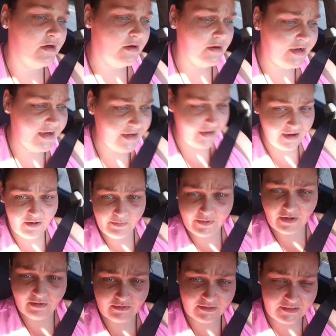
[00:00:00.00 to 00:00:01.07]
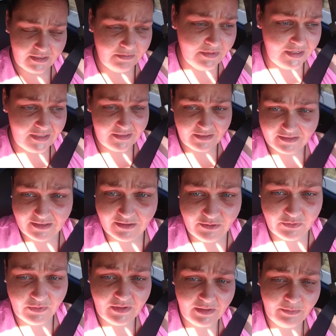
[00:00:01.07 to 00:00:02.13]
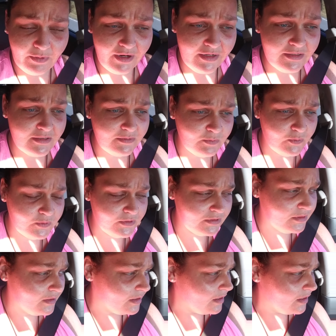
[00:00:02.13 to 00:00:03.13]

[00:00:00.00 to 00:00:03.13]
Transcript: Okay, I hope y'all can see me because the sun's really bright this morning.